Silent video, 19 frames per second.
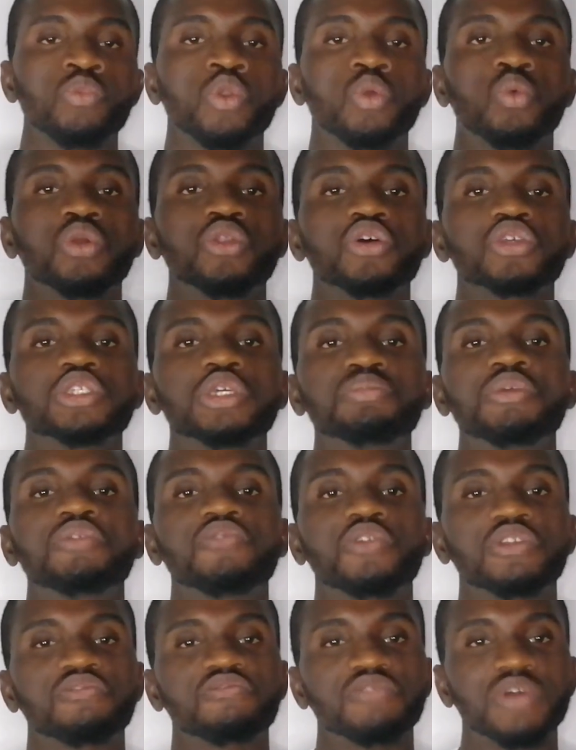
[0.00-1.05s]
What does it mean
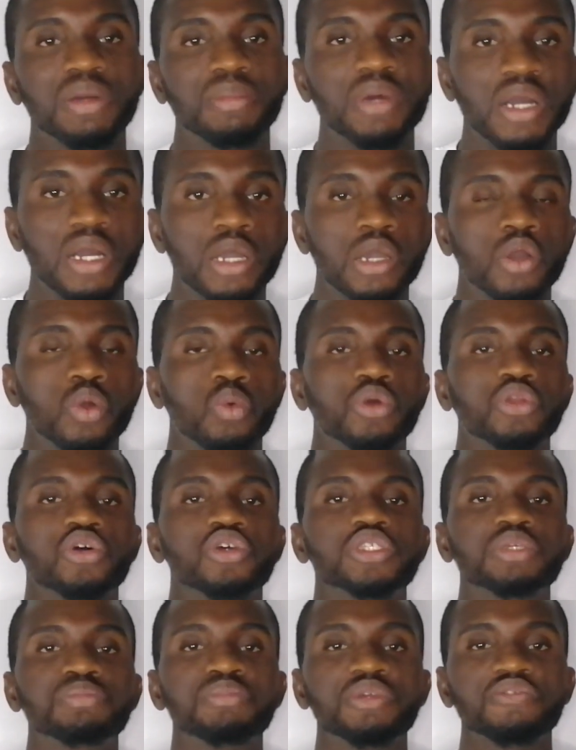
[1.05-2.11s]
for the farmer? What
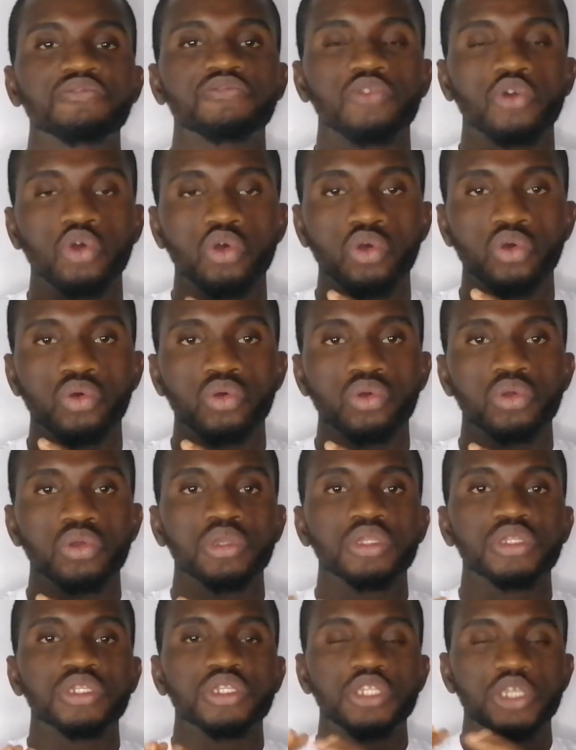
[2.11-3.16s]
does it mean for
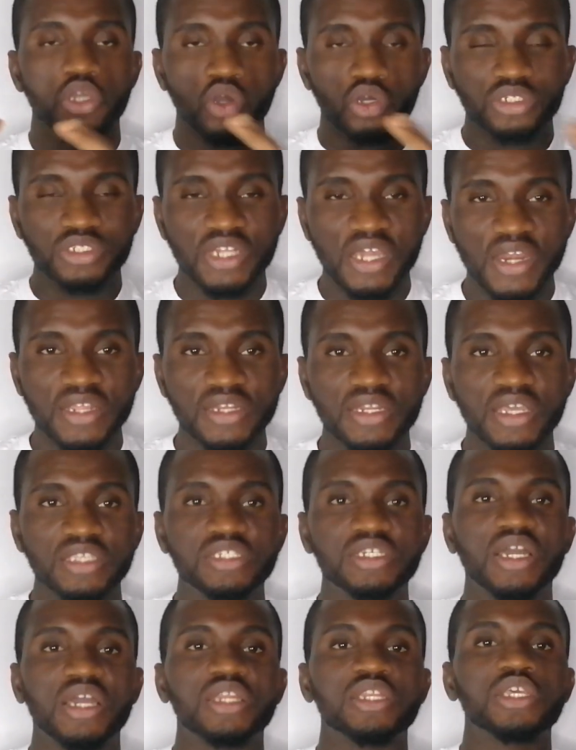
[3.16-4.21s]
the ordinary
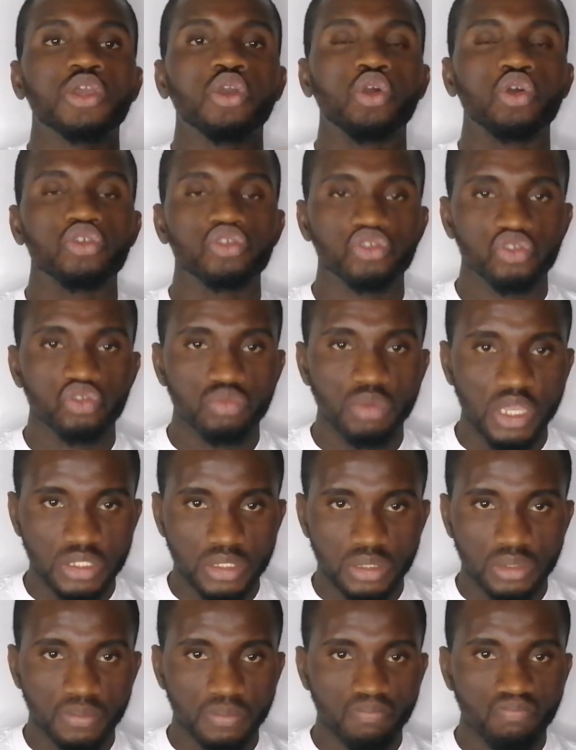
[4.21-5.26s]
Nigerian, the consumers?